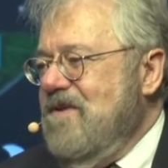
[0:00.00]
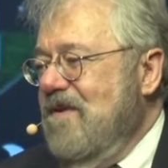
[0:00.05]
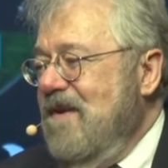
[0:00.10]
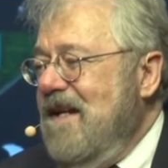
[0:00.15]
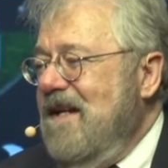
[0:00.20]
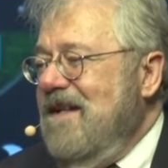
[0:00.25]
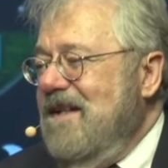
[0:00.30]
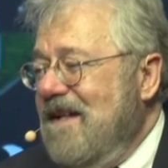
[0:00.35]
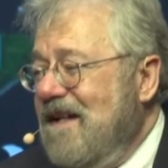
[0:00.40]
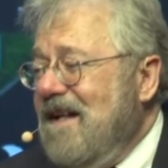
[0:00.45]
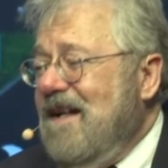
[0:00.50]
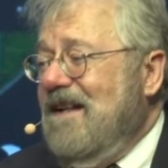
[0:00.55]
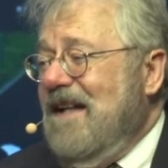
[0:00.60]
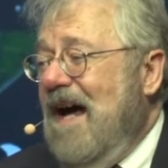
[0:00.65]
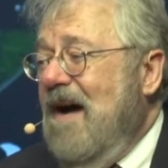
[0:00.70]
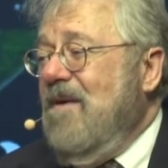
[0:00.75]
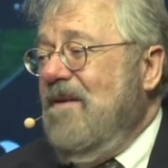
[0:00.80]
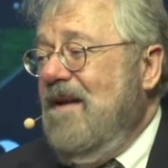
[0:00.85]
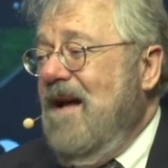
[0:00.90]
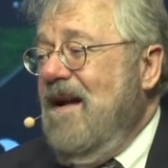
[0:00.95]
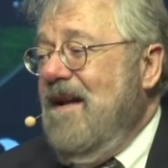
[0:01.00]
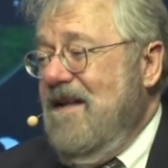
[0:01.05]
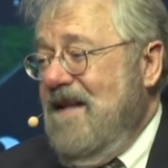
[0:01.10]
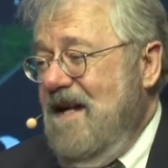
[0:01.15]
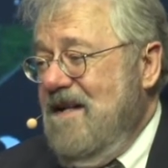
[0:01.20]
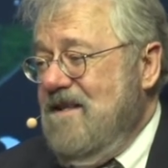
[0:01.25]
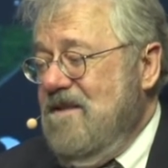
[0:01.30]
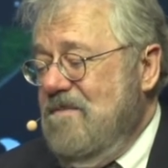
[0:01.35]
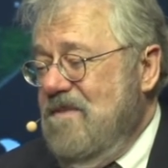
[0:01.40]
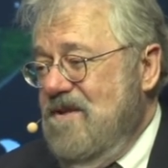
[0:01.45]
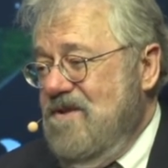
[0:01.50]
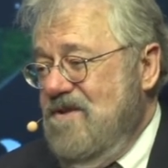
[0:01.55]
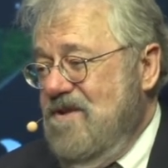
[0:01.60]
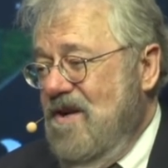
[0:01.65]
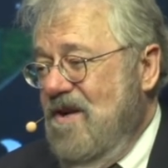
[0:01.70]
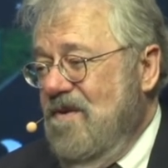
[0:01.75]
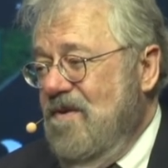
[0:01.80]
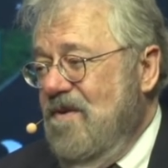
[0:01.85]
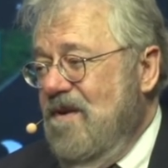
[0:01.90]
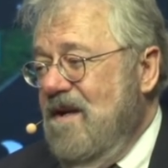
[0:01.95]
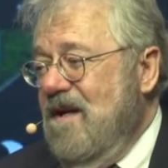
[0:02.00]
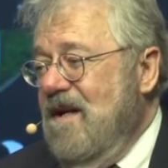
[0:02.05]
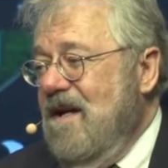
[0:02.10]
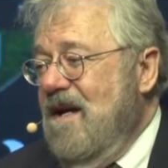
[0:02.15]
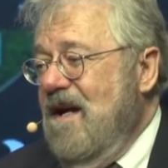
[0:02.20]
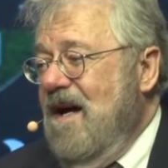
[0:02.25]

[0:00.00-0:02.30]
So he did allow a lot of that to be shown.